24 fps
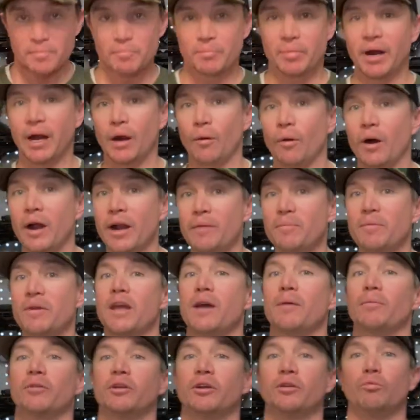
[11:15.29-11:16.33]
But I want to be
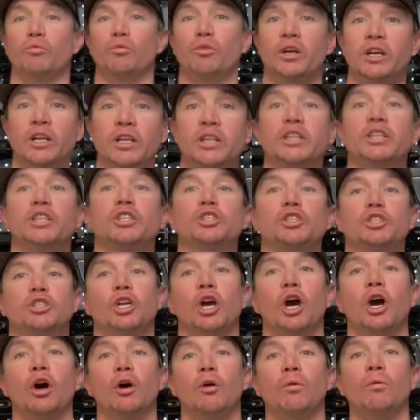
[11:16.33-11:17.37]
able to really
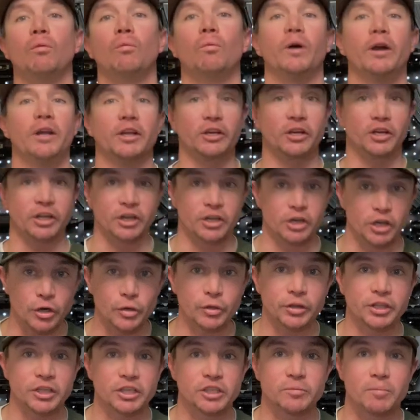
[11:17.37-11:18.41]
show what you can do
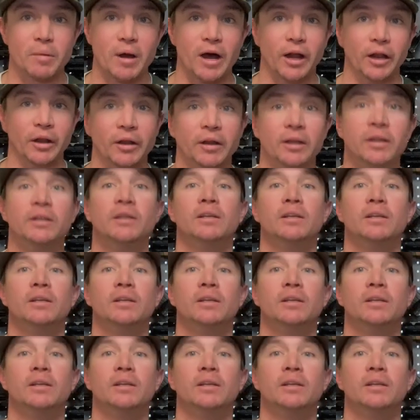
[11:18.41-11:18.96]
with this belt,